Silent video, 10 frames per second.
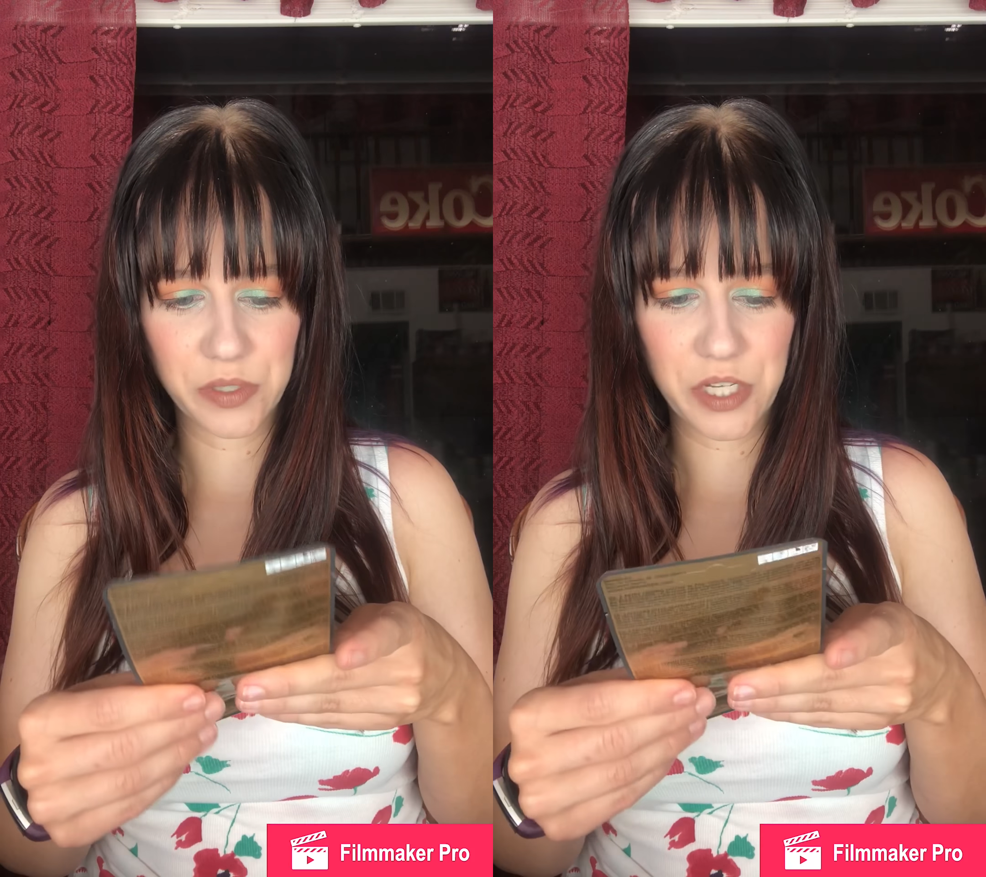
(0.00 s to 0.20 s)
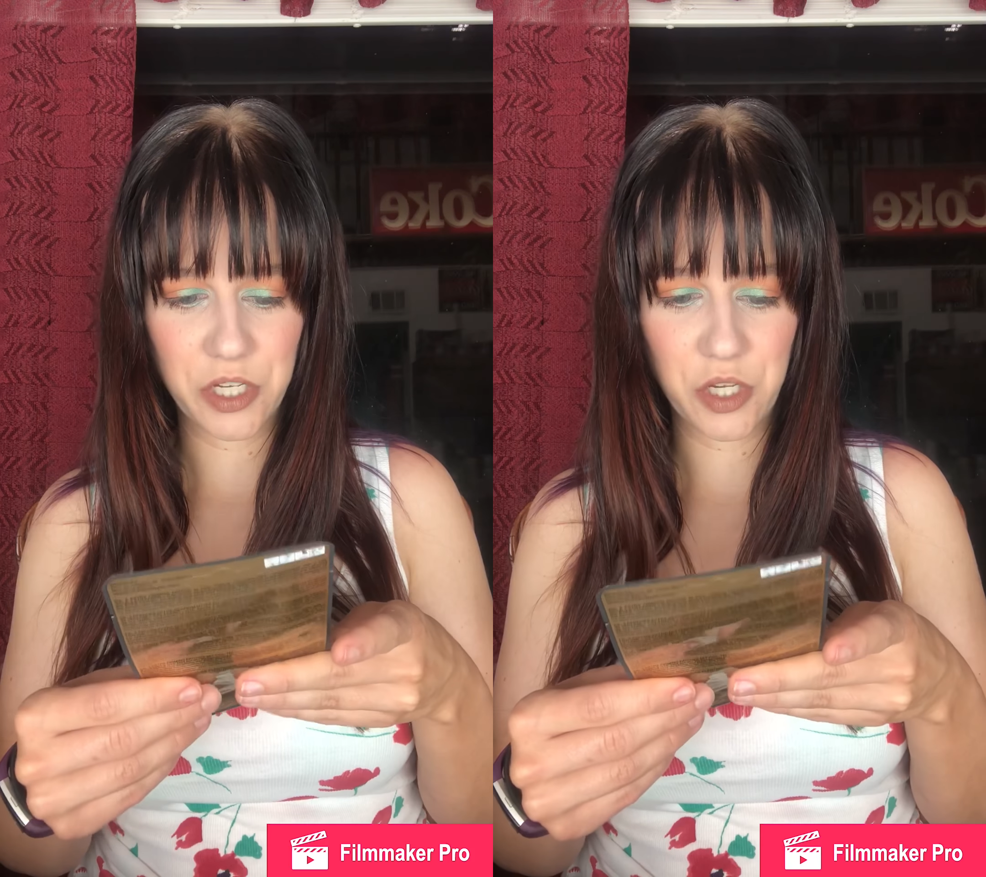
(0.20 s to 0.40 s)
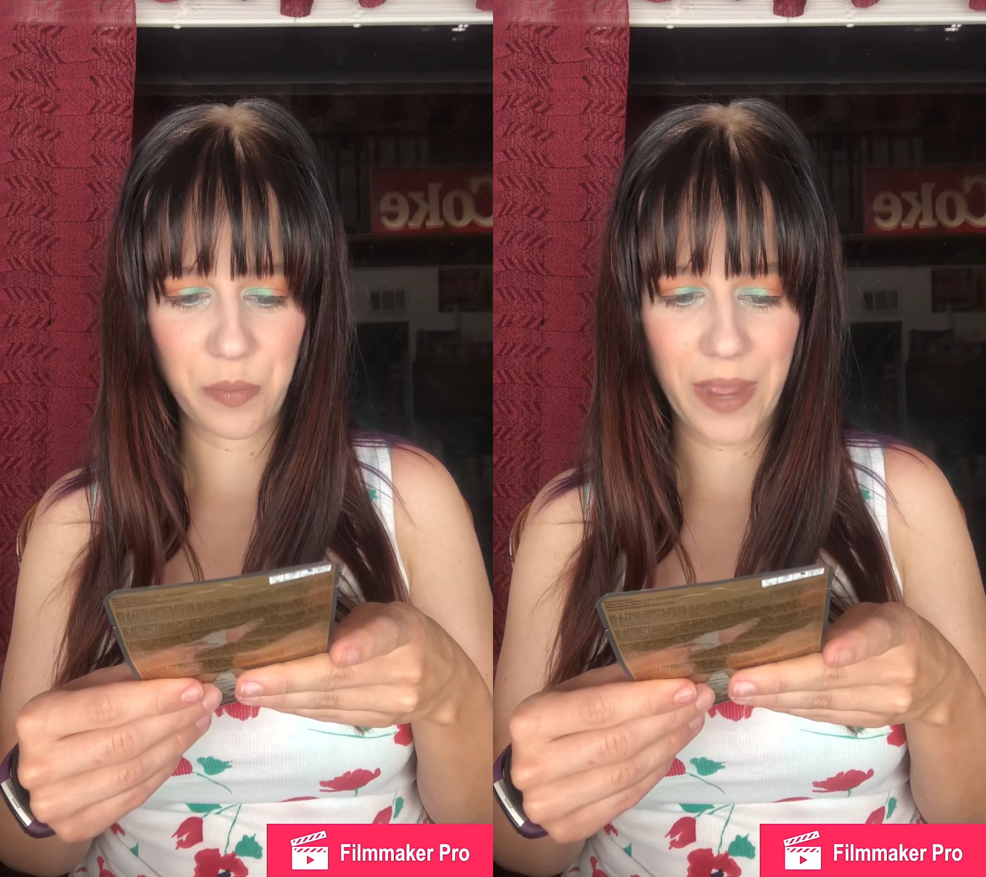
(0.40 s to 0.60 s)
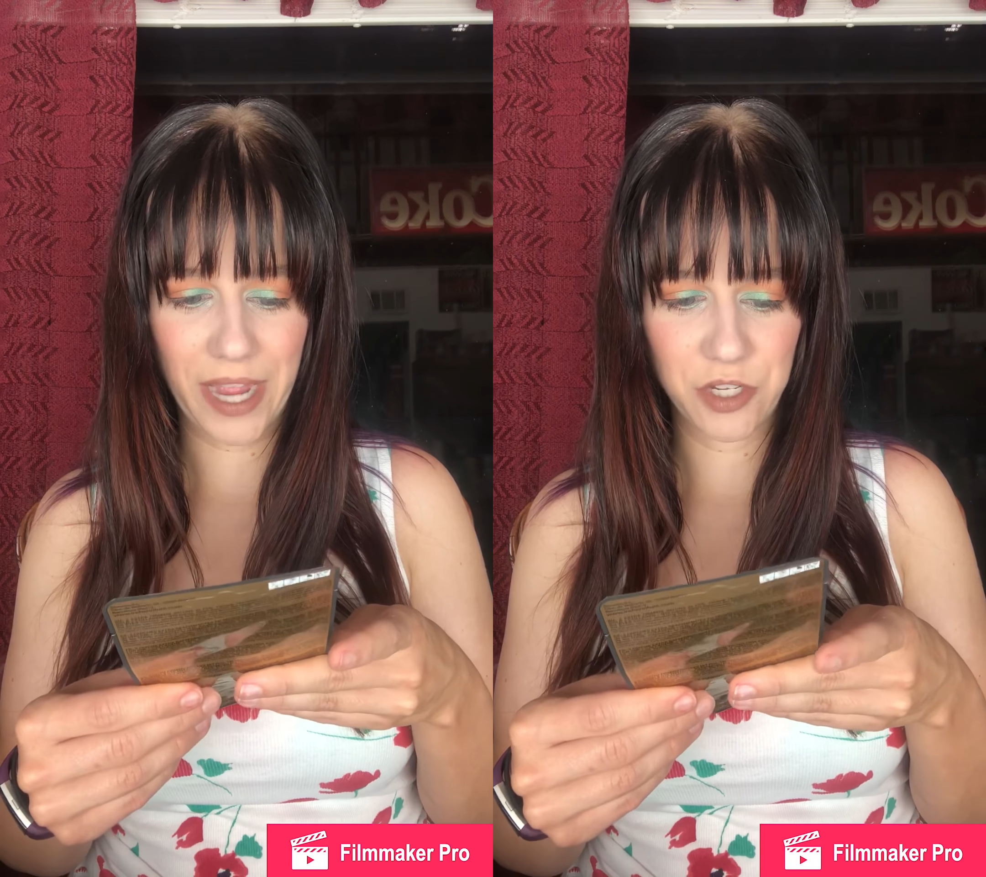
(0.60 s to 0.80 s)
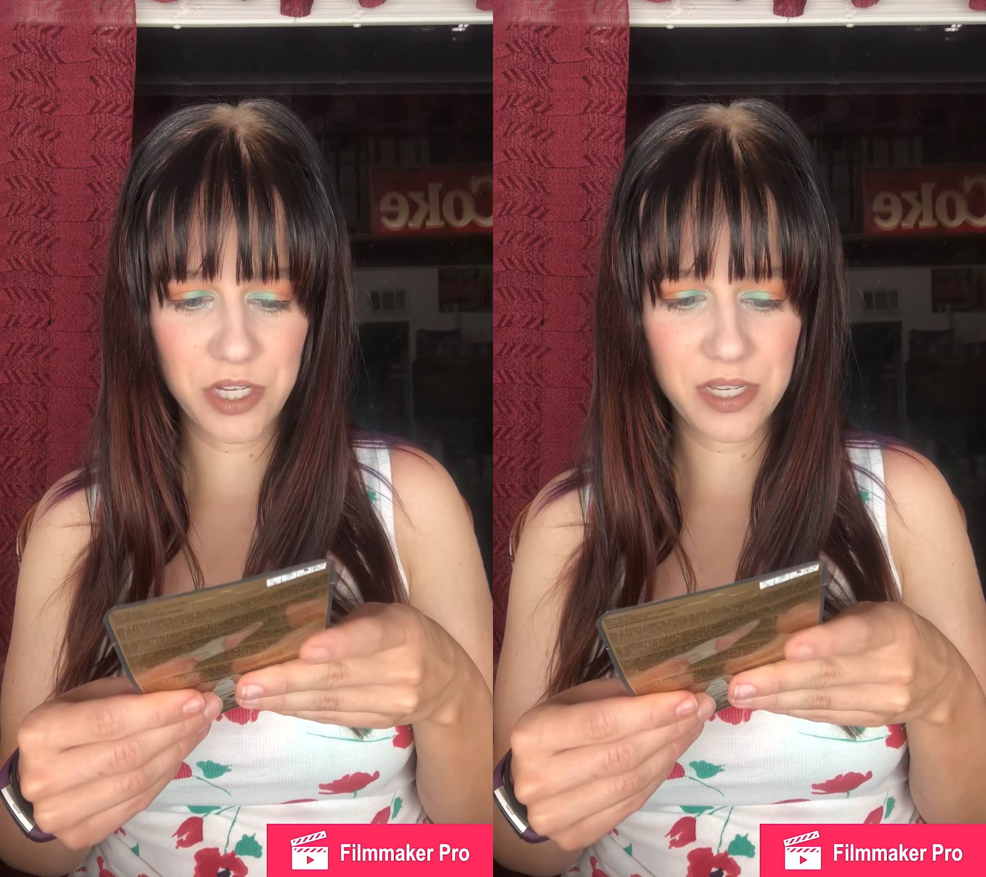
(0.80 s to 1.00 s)
Tissue
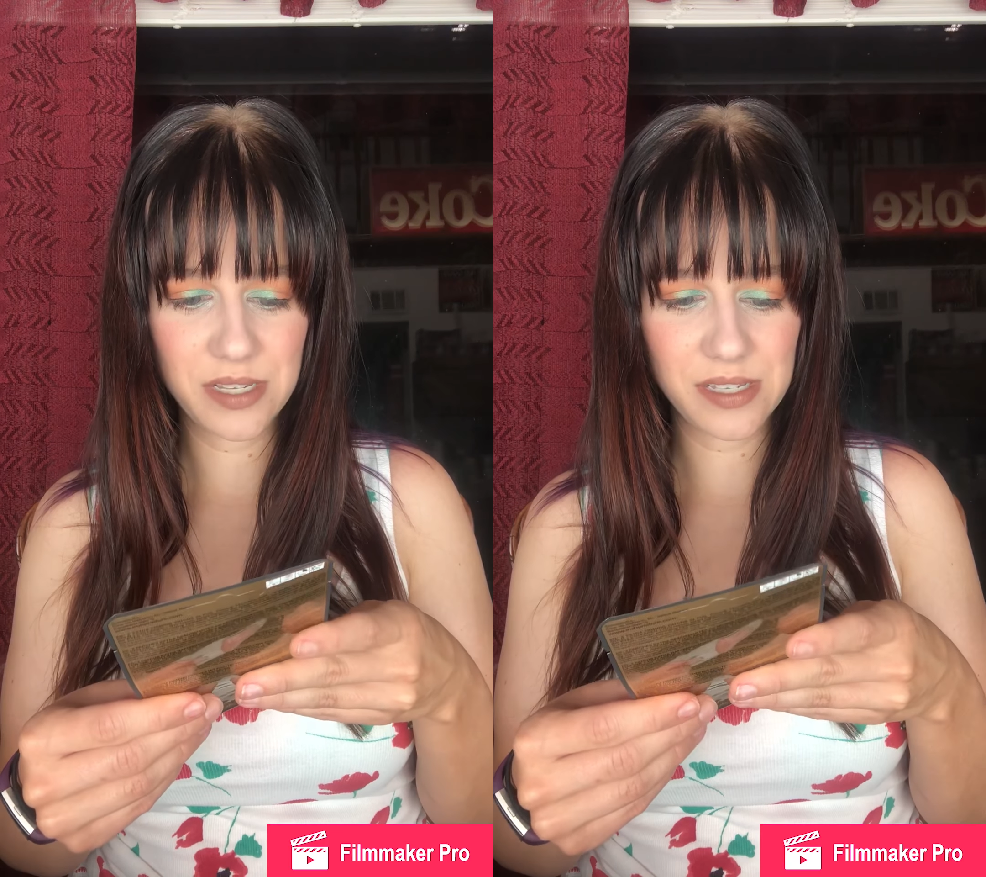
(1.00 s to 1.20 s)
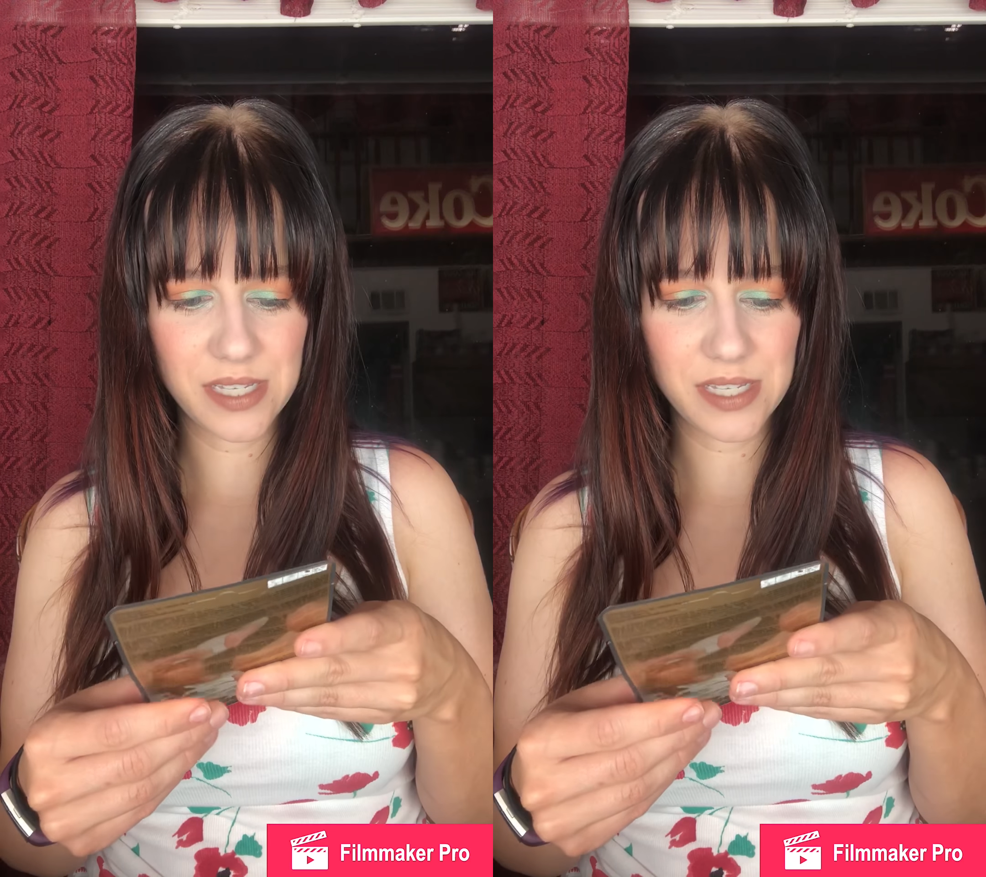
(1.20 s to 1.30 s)
Patches.